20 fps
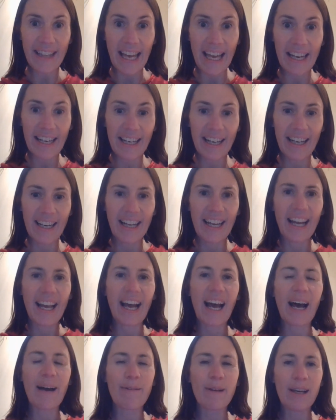then,
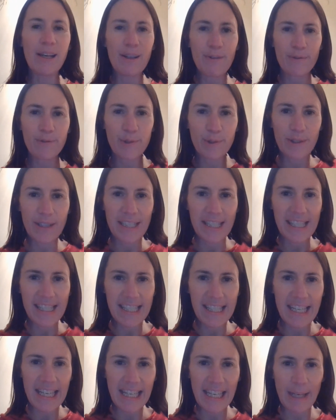I will look forward to
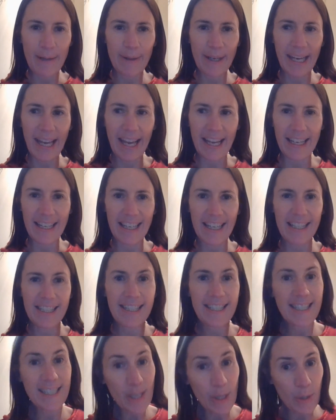seeing you again
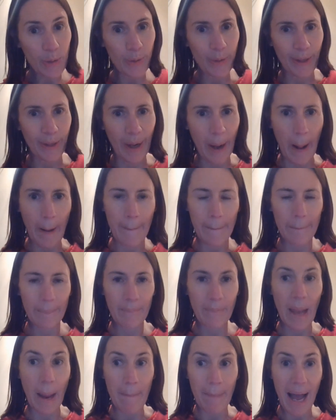soon.
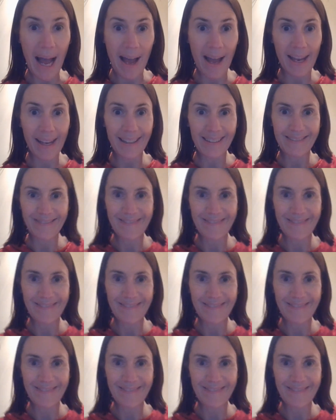Bye.